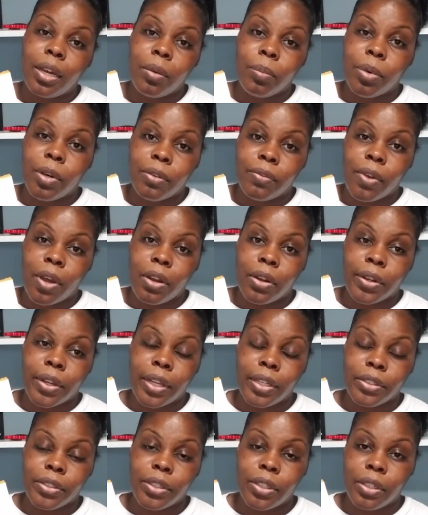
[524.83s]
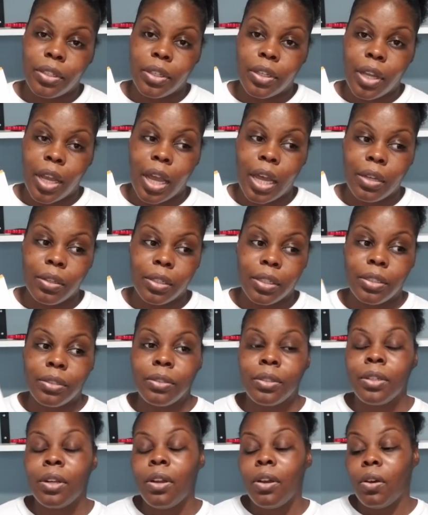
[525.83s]
above our kitchen
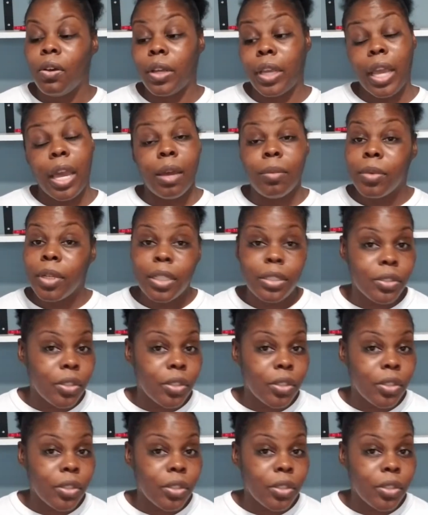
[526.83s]
counter or cabinet,